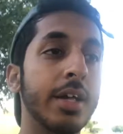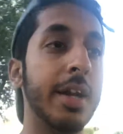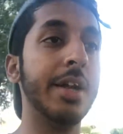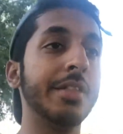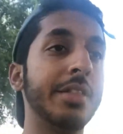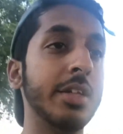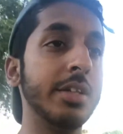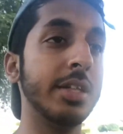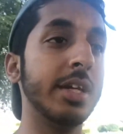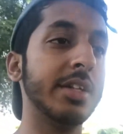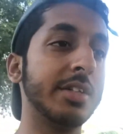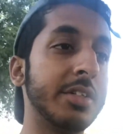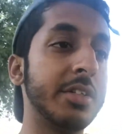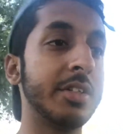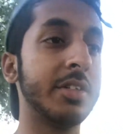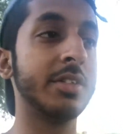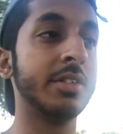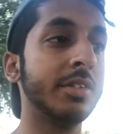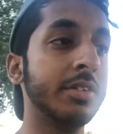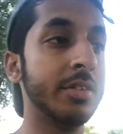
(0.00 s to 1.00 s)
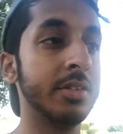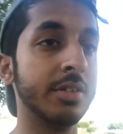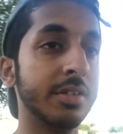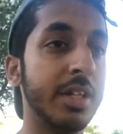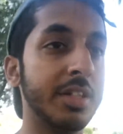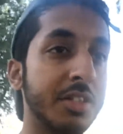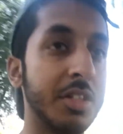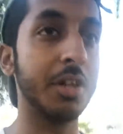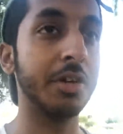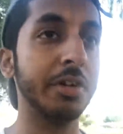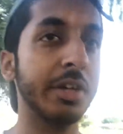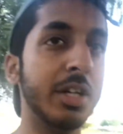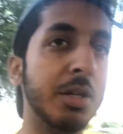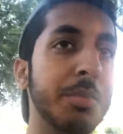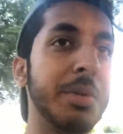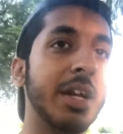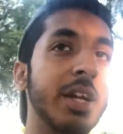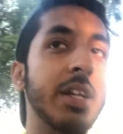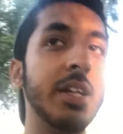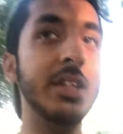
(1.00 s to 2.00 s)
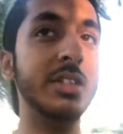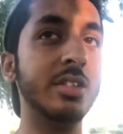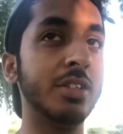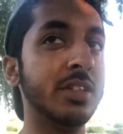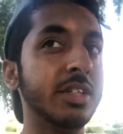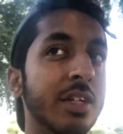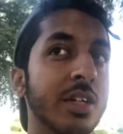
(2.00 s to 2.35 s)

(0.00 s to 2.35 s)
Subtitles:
And I think that's all anybody needs to